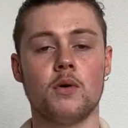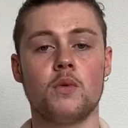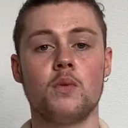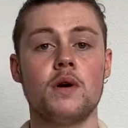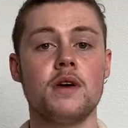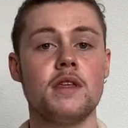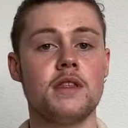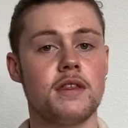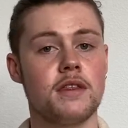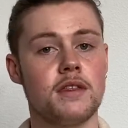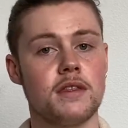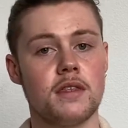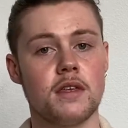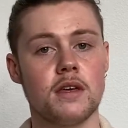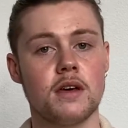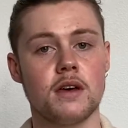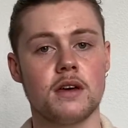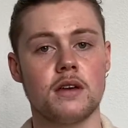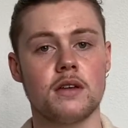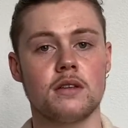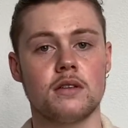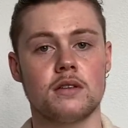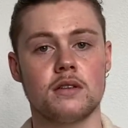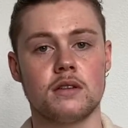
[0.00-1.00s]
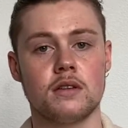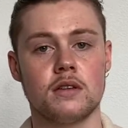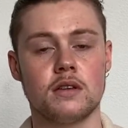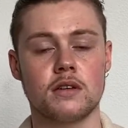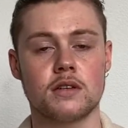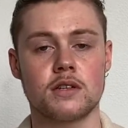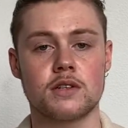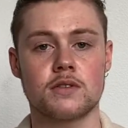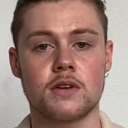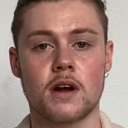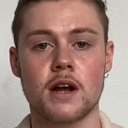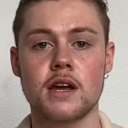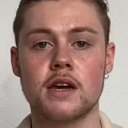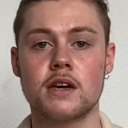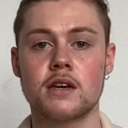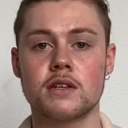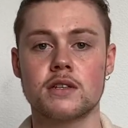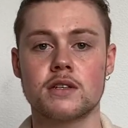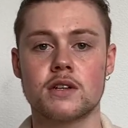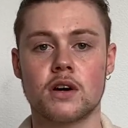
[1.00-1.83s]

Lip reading: with the striker's